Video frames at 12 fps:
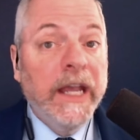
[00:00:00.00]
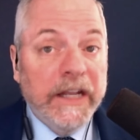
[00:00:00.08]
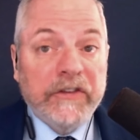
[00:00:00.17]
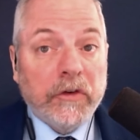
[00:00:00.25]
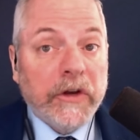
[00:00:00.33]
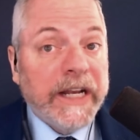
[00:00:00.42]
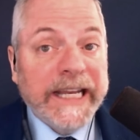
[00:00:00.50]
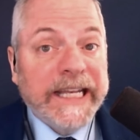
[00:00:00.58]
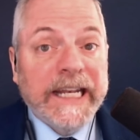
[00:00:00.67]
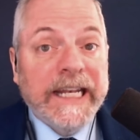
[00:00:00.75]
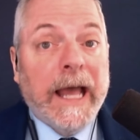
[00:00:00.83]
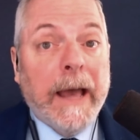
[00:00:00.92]
He certainly
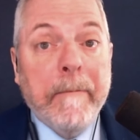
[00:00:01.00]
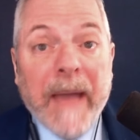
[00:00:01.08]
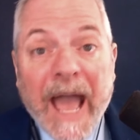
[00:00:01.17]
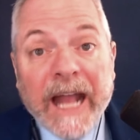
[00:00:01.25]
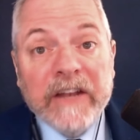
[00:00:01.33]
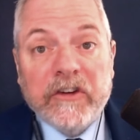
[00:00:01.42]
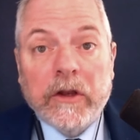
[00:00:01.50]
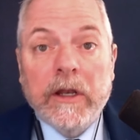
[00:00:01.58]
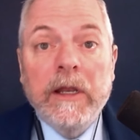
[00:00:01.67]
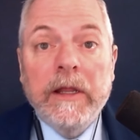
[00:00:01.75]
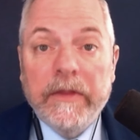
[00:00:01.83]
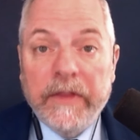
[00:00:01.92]
didn't
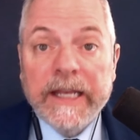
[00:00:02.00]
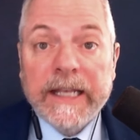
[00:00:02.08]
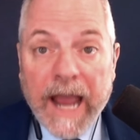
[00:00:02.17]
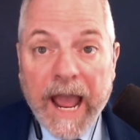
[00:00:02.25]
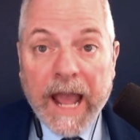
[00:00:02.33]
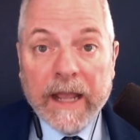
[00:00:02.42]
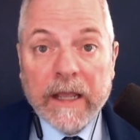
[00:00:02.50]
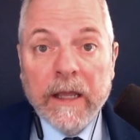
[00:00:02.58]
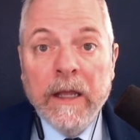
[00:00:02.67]
imagine the attack.